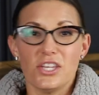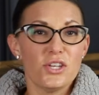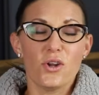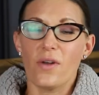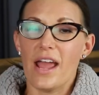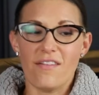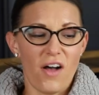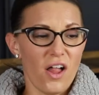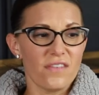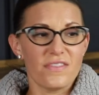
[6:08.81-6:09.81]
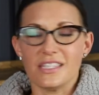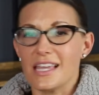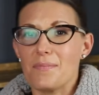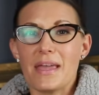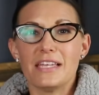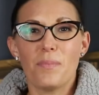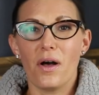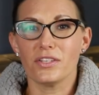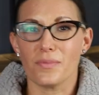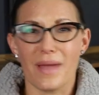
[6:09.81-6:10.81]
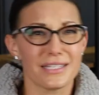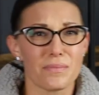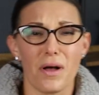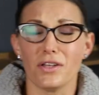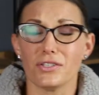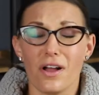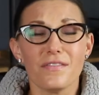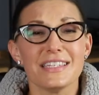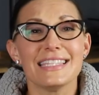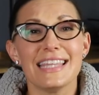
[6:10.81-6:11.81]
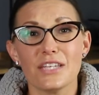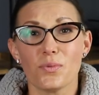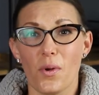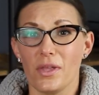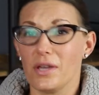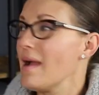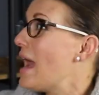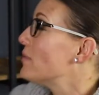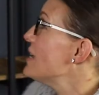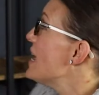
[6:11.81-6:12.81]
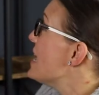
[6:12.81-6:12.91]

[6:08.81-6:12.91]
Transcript: You don't have all of these like baseballs or basketballs or all these things rolling around.